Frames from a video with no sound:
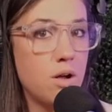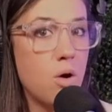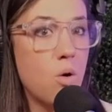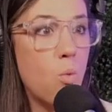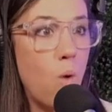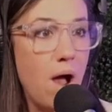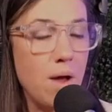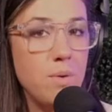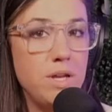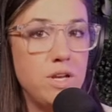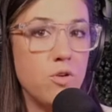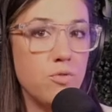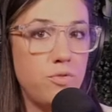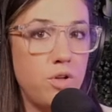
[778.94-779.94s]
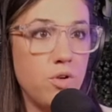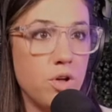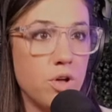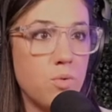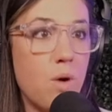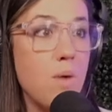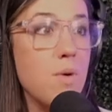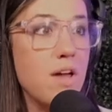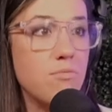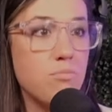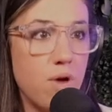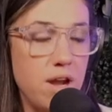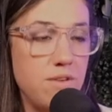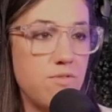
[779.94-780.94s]
why we don't feel good, why we have
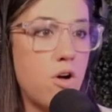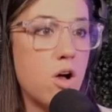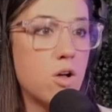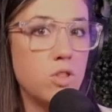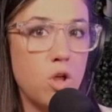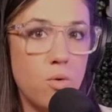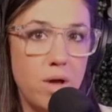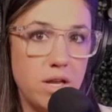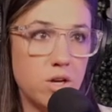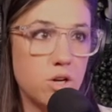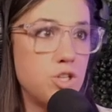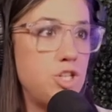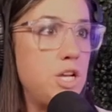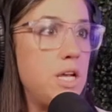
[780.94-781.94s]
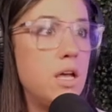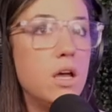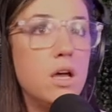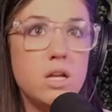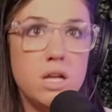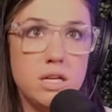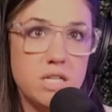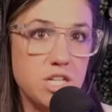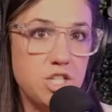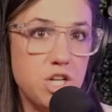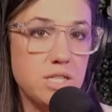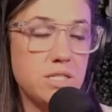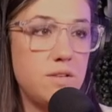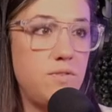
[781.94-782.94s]
brain fog, low energy,
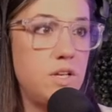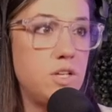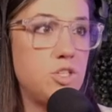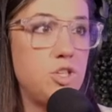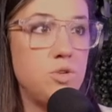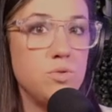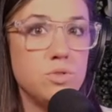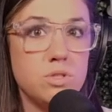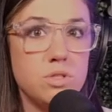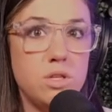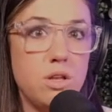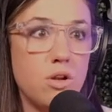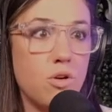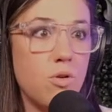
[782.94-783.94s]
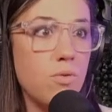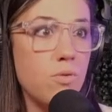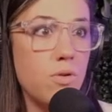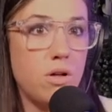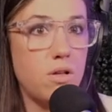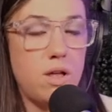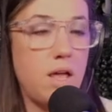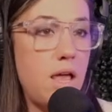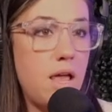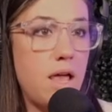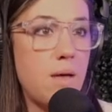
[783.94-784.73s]
digestive issues, you know, I